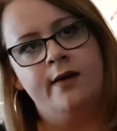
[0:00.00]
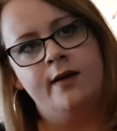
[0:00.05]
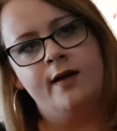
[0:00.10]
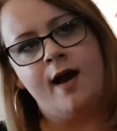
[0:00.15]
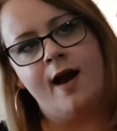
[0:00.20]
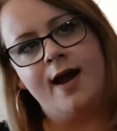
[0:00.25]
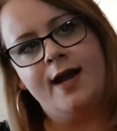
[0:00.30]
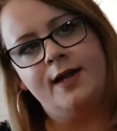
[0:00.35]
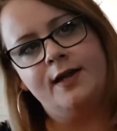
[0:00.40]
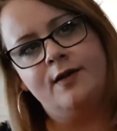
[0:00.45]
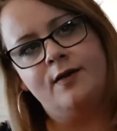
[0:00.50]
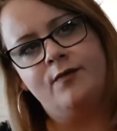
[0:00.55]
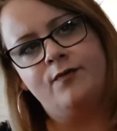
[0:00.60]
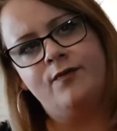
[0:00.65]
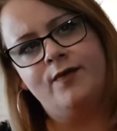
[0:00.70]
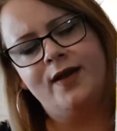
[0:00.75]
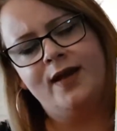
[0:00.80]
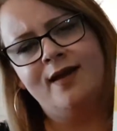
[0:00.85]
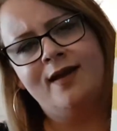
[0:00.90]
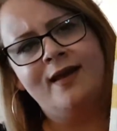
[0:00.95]
kind of
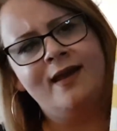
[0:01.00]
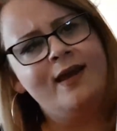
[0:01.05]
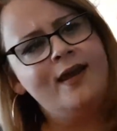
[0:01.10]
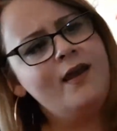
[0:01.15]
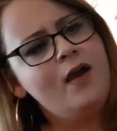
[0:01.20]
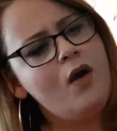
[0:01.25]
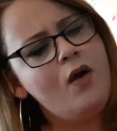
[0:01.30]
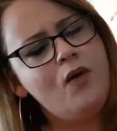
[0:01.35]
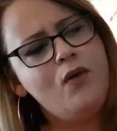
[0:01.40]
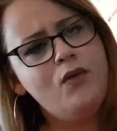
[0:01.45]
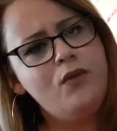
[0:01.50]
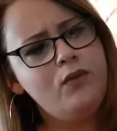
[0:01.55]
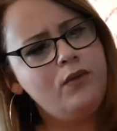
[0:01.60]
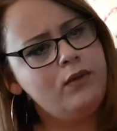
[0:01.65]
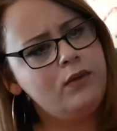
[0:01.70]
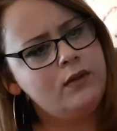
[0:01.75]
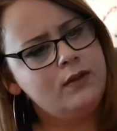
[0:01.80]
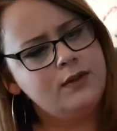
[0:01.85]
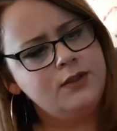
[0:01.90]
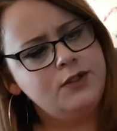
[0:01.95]

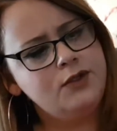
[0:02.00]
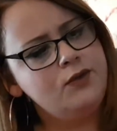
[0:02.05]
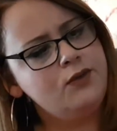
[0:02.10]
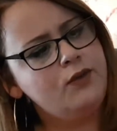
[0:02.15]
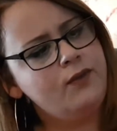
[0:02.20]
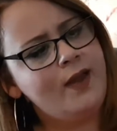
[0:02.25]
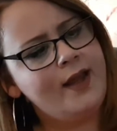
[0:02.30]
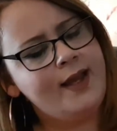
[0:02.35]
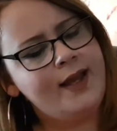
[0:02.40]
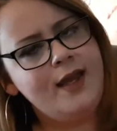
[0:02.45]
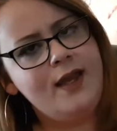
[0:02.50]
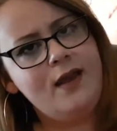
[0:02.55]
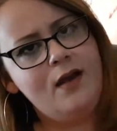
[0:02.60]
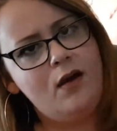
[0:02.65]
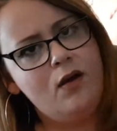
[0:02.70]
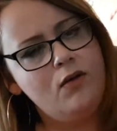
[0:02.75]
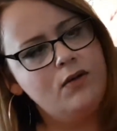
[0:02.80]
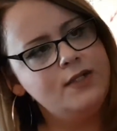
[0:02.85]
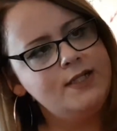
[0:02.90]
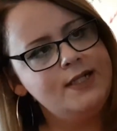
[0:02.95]
keyhole, do you call that
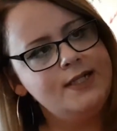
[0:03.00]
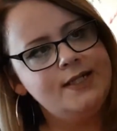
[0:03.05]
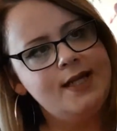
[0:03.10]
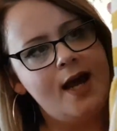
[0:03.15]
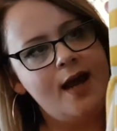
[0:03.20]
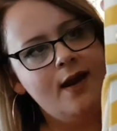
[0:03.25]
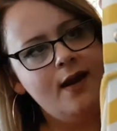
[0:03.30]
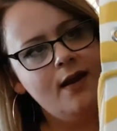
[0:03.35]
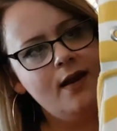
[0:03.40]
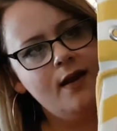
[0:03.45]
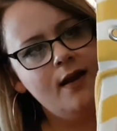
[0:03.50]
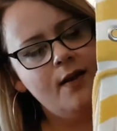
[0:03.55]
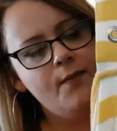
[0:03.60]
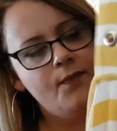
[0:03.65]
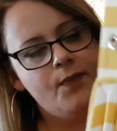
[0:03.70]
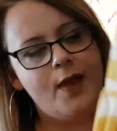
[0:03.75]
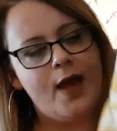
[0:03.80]
keyhole detailing?